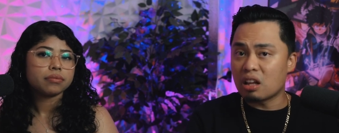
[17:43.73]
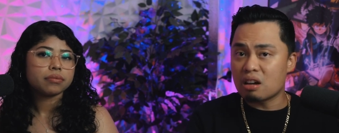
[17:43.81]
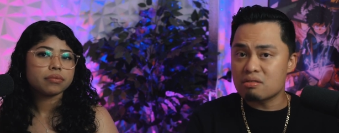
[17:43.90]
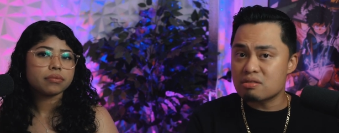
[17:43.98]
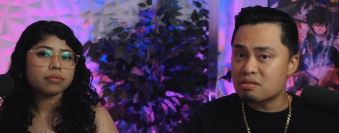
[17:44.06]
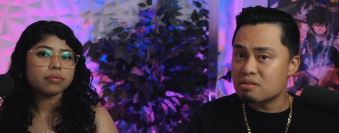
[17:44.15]
Speaker 1: that
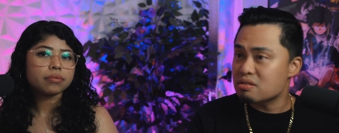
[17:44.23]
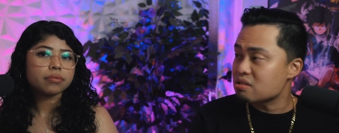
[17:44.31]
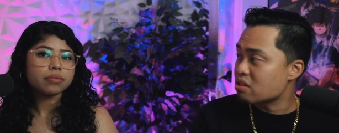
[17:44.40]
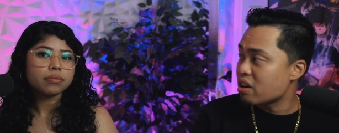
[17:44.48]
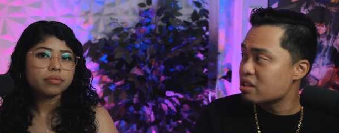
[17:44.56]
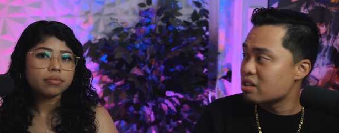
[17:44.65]
was
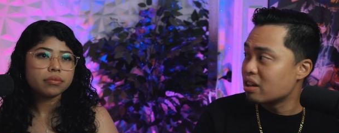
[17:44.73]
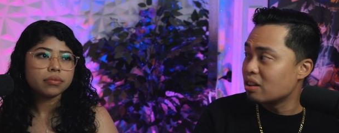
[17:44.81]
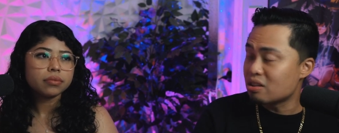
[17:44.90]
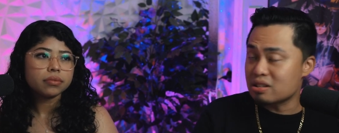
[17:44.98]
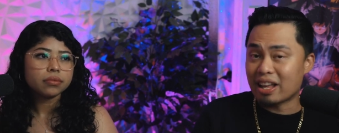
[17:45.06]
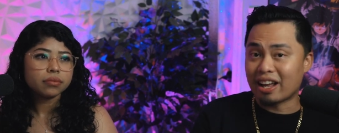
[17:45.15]
crazy. It
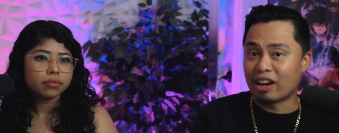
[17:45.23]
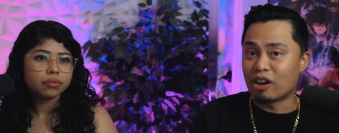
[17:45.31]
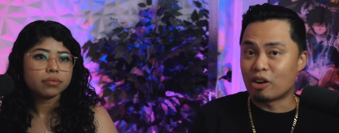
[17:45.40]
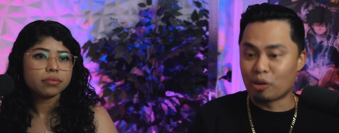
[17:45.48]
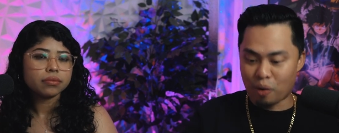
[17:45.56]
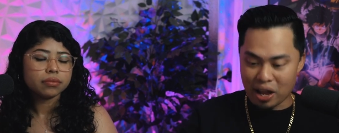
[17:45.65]
looks like a
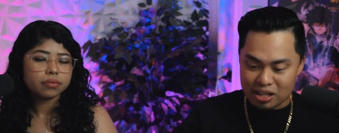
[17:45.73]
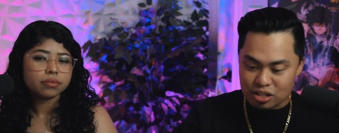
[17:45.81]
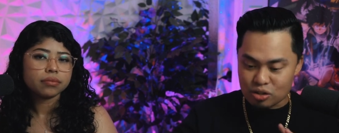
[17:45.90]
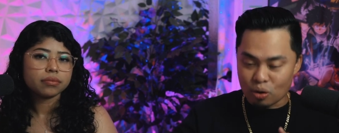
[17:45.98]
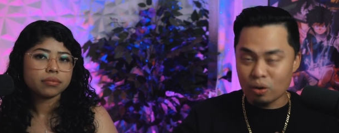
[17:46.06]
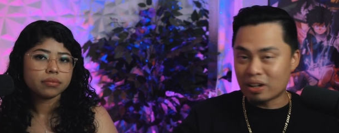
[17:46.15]
great
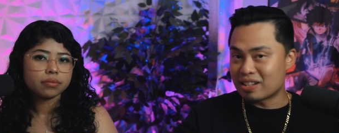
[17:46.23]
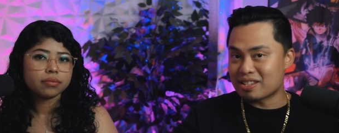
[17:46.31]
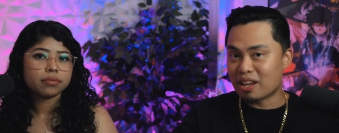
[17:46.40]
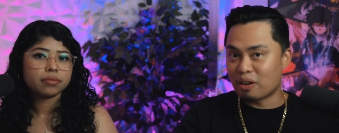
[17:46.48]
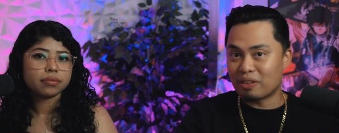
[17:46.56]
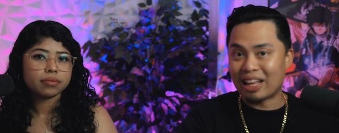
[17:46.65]
sword
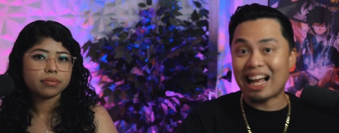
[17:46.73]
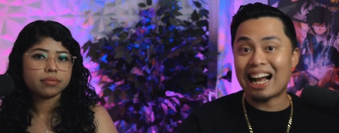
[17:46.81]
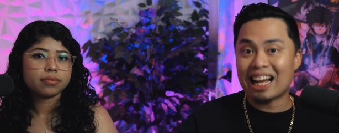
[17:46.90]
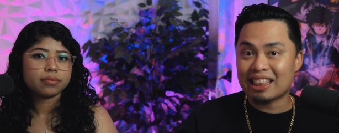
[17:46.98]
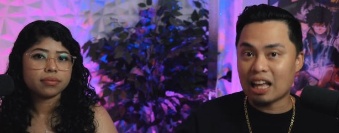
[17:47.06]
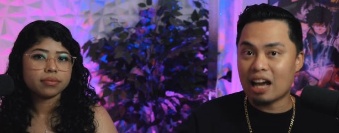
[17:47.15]
instead of like a
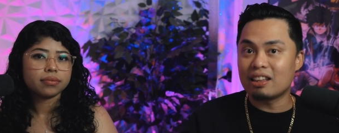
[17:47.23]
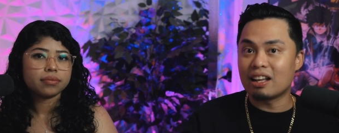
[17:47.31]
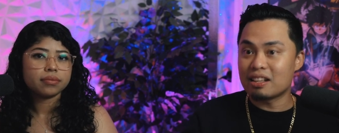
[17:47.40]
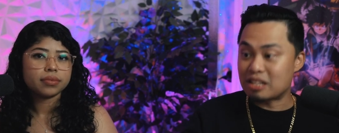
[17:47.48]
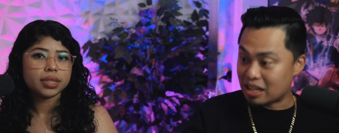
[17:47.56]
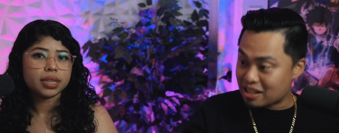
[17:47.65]

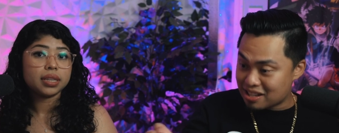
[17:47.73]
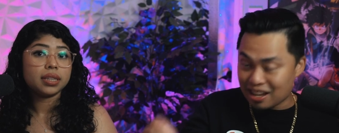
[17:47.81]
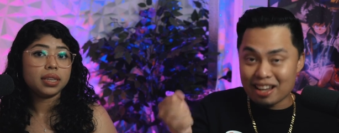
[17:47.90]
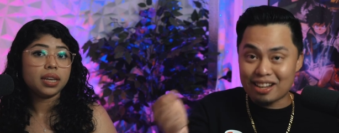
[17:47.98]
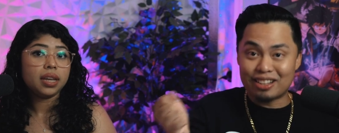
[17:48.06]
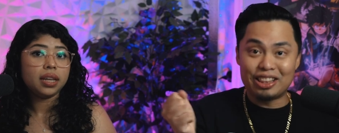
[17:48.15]
katana. It's it's
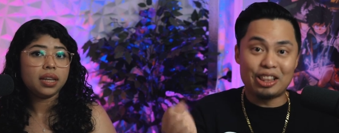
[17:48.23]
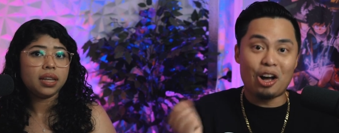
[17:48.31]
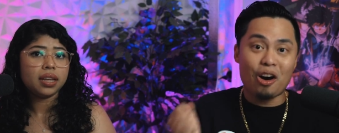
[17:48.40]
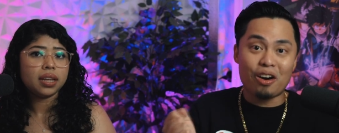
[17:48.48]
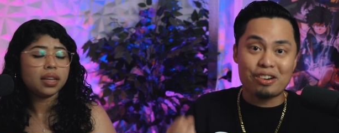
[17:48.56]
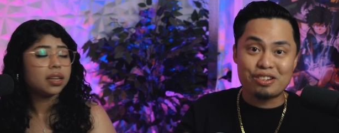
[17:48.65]
like yeah.
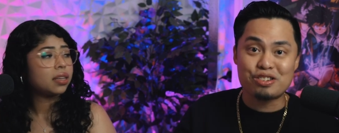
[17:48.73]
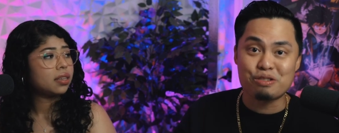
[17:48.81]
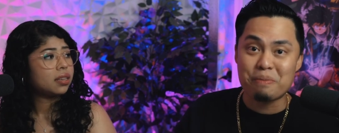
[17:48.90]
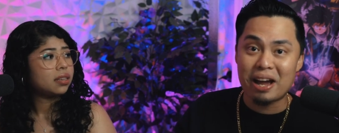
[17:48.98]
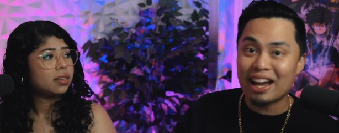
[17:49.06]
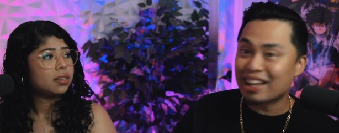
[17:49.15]

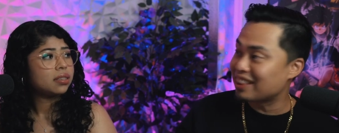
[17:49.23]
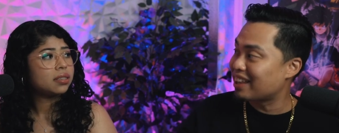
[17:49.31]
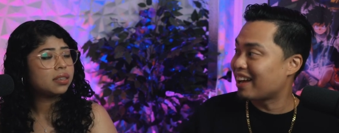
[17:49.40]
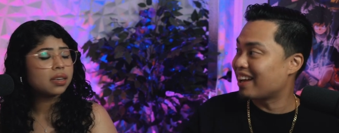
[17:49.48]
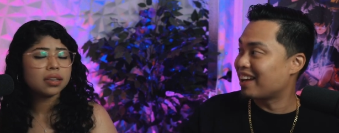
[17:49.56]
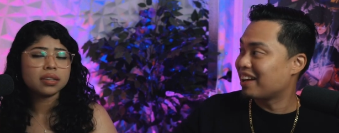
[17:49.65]
large, man. It's
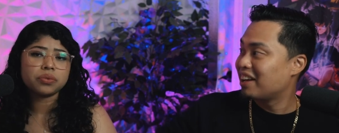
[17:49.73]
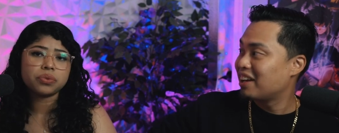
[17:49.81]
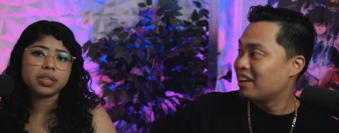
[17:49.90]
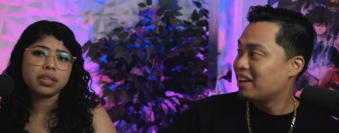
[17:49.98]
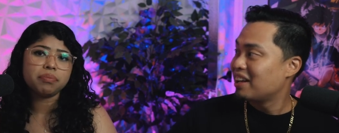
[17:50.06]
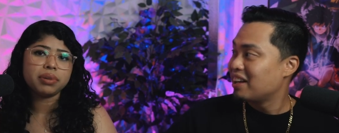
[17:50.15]
like, like,
Speaker 2: it's
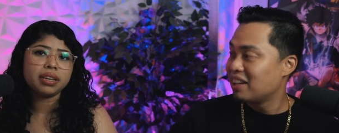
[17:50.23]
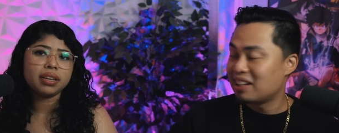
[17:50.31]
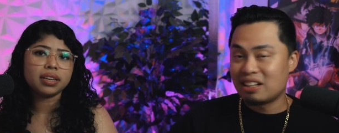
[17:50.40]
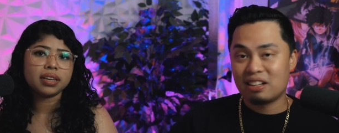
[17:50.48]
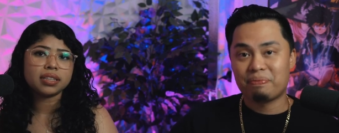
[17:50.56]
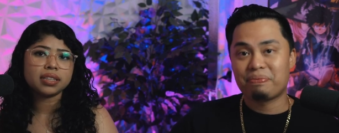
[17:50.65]
really
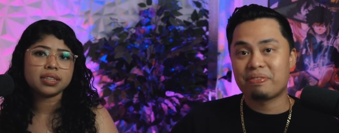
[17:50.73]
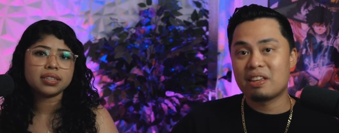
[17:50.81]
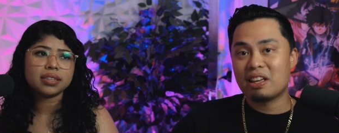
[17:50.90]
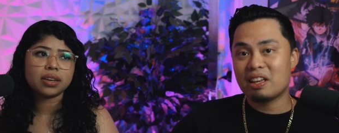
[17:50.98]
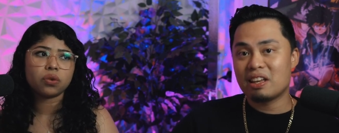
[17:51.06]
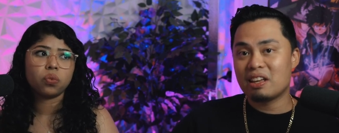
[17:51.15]
big. It's, it's
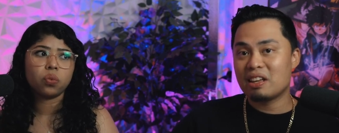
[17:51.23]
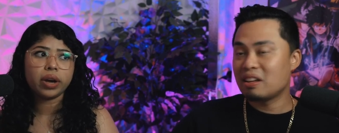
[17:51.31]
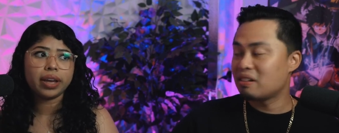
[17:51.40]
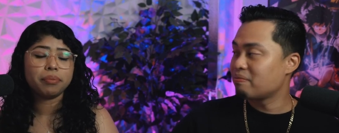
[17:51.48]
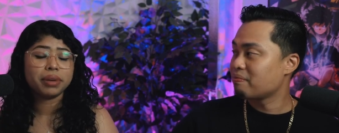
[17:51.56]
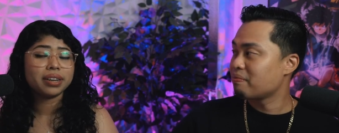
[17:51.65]
yeah. like
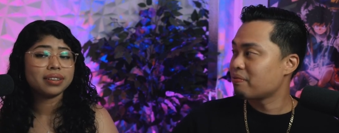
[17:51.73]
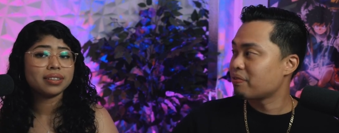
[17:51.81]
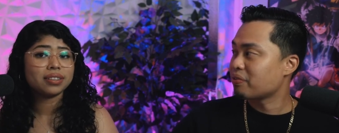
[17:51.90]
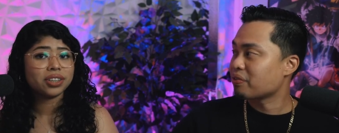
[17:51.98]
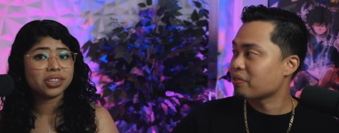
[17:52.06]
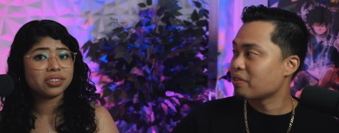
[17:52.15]
way bigger
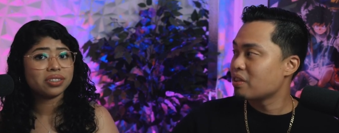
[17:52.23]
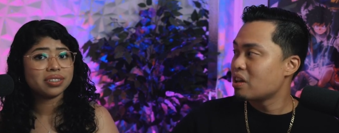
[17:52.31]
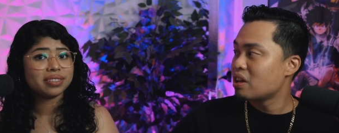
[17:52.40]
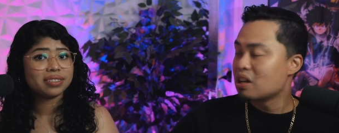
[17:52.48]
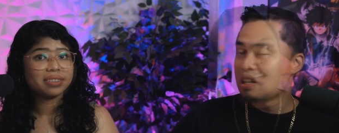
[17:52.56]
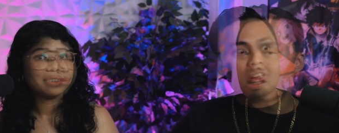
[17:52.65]
than
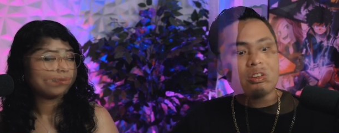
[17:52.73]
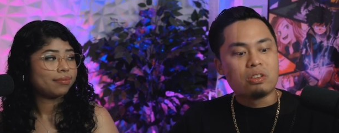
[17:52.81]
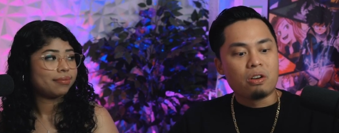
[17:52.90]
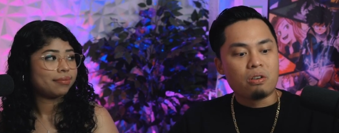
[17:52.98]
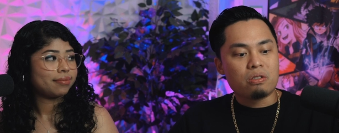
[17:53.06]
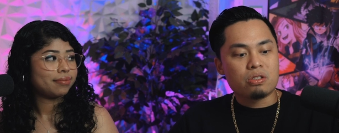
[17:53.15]
hers.
Speaker 1: You
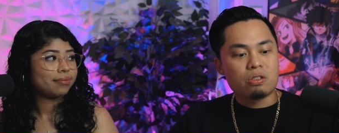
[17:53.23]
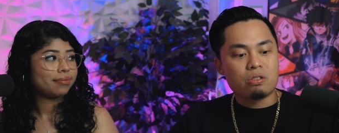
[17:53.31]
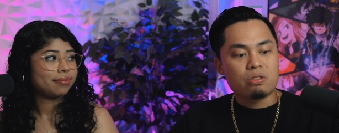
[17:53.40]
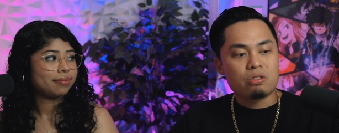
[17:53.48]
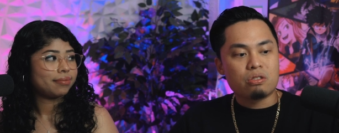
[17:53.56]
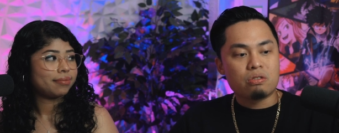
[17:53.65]
know,
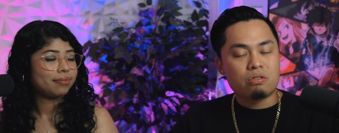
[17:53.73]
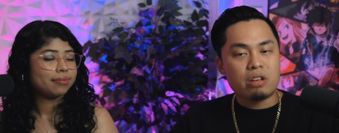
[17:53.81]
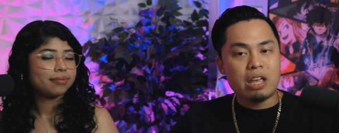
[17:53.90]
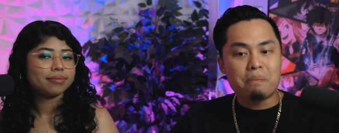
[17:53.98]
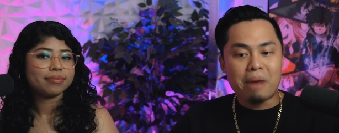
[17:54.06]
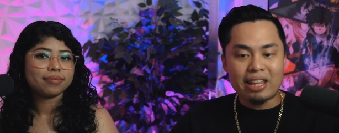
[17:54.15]
so so
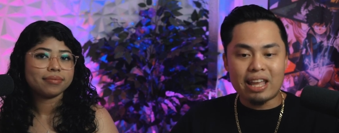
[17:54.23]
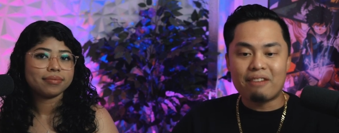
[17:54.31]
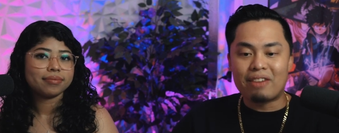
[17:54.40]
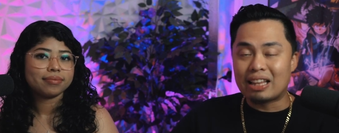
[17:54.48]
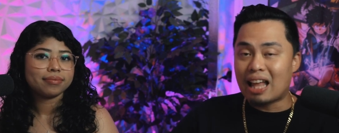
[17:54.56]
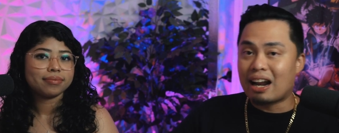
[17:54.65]
he might
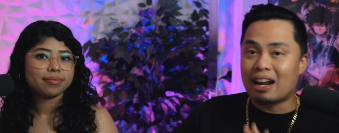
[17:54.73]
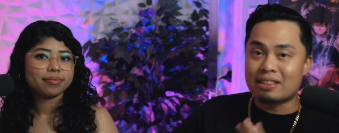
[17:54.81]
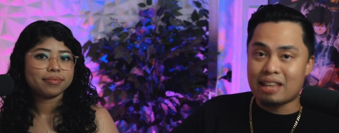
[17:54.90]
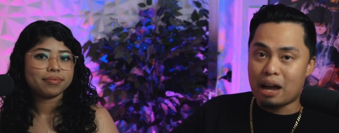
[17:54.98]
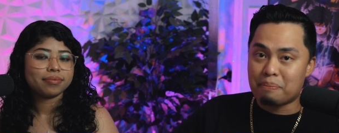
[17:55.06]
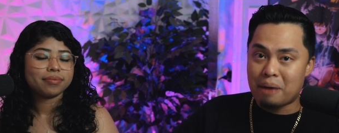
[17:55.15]
have a lot of
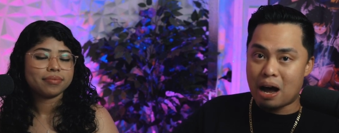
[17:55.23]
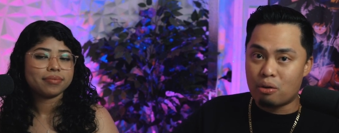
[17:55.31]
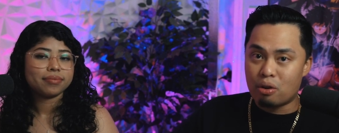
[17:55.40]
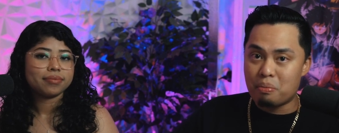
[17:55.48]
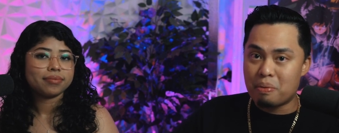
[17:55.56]
attack power,